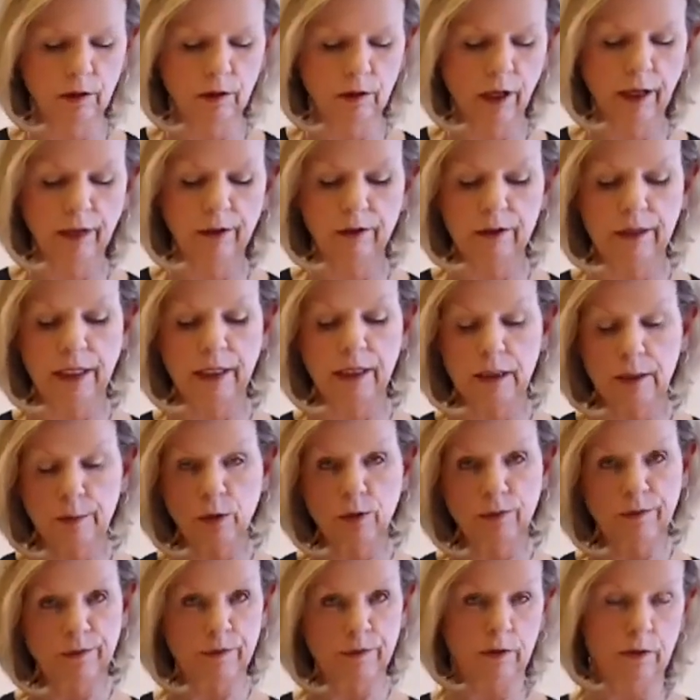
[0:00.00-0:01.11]
I could take a
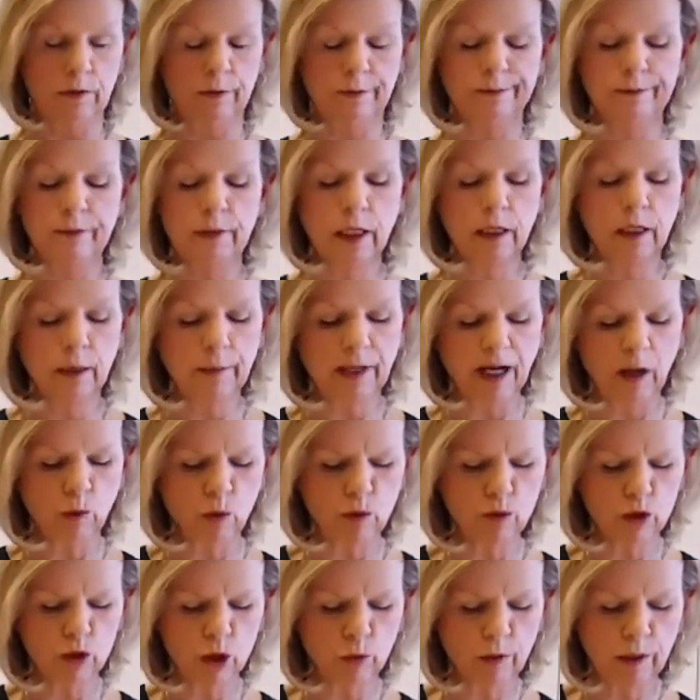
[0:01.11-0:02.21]
spoonful and
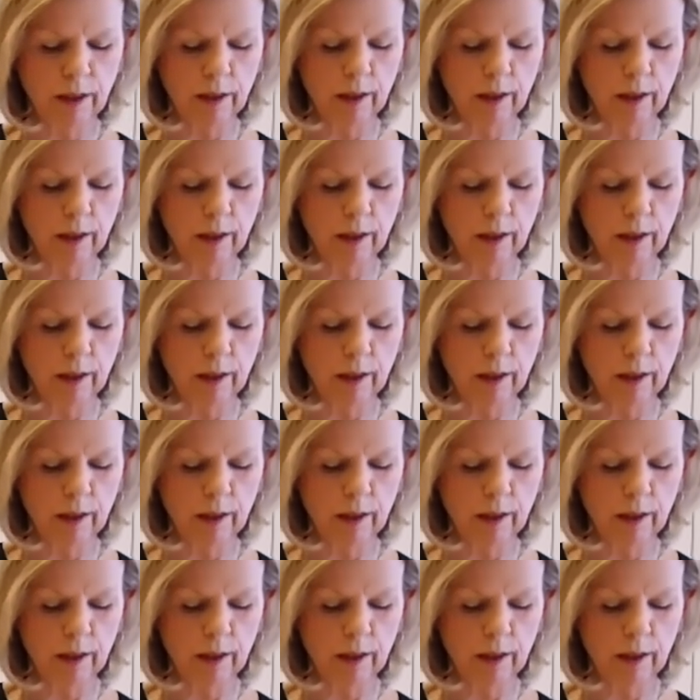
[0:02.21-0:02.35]
do it.